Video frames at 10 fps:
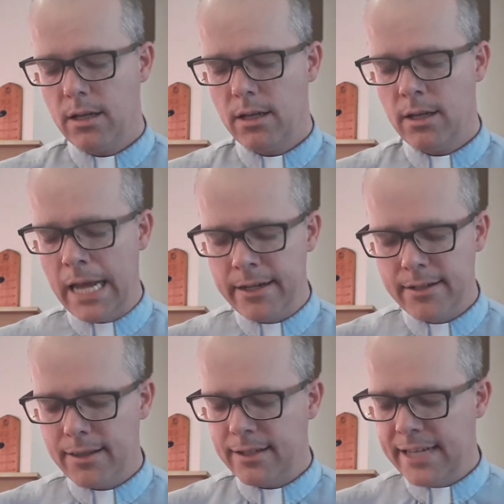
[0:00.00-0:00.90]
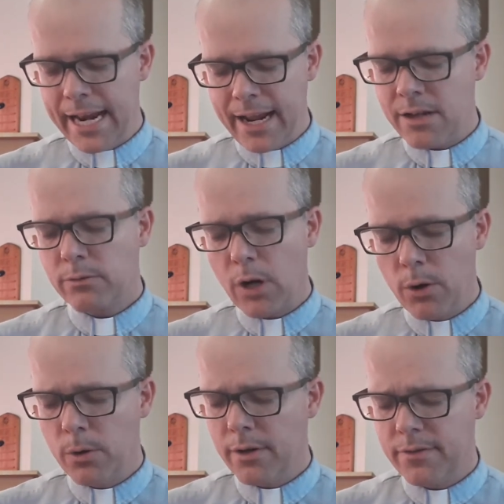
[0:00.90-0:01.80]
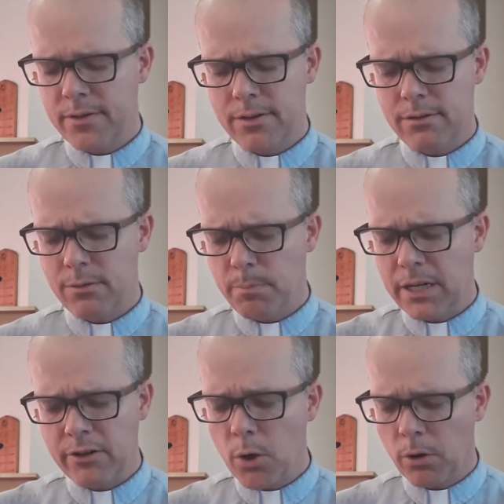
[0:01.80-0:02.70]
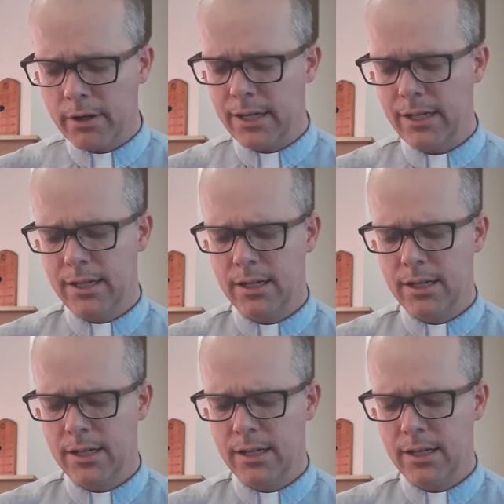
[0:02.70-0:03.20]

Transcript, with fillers: an end to the dead end road of superiority,